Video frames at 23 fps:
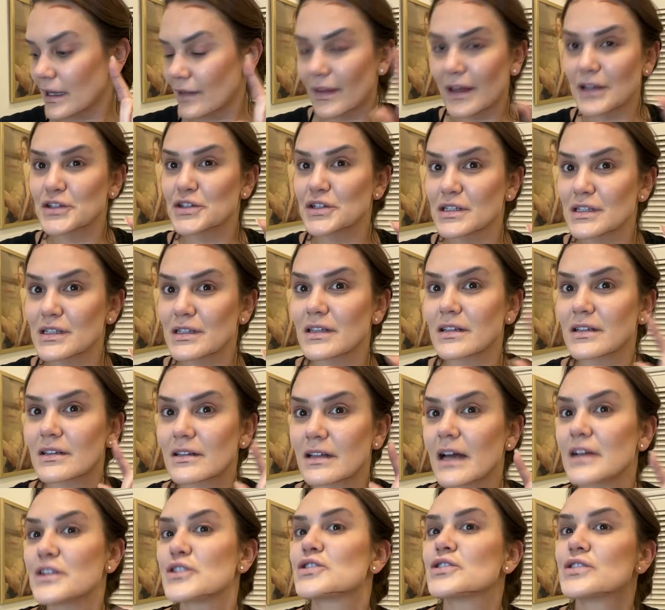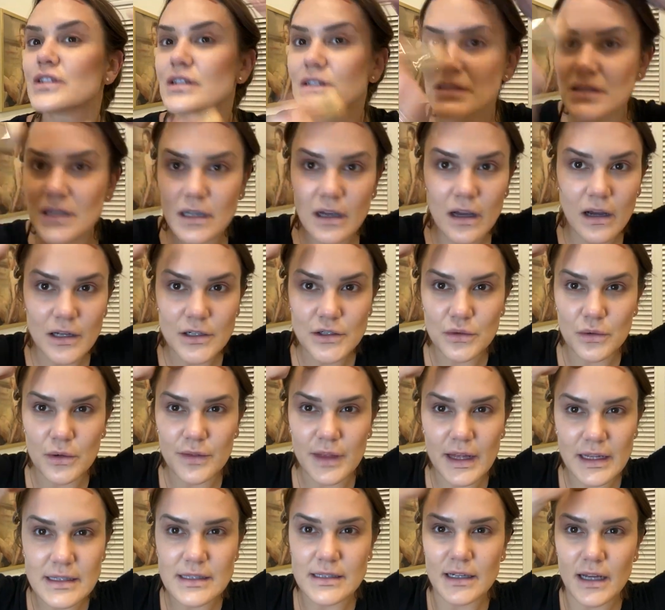And that's just the contour.
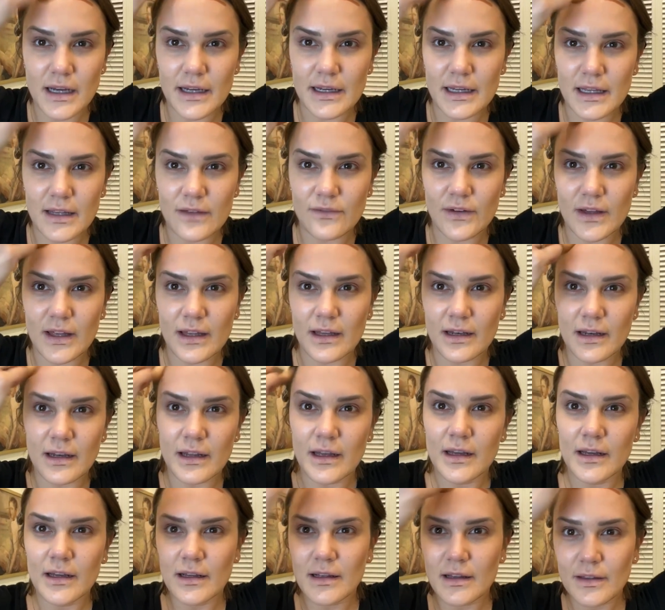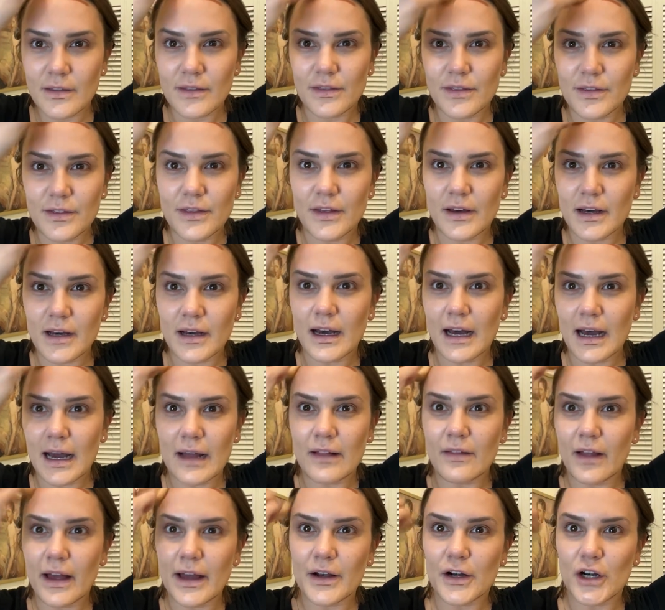That's not even the
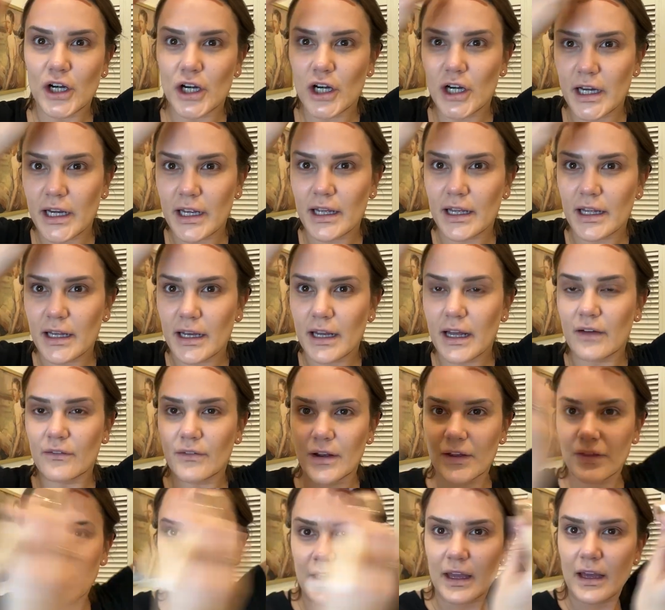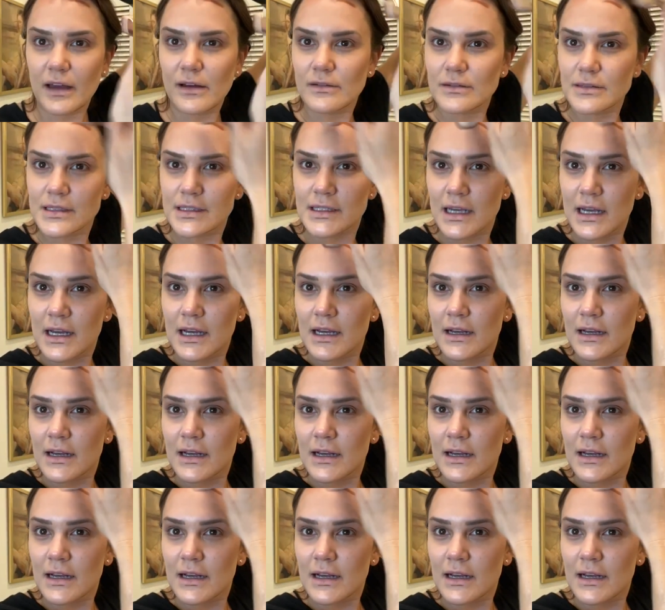highlighter and everything else.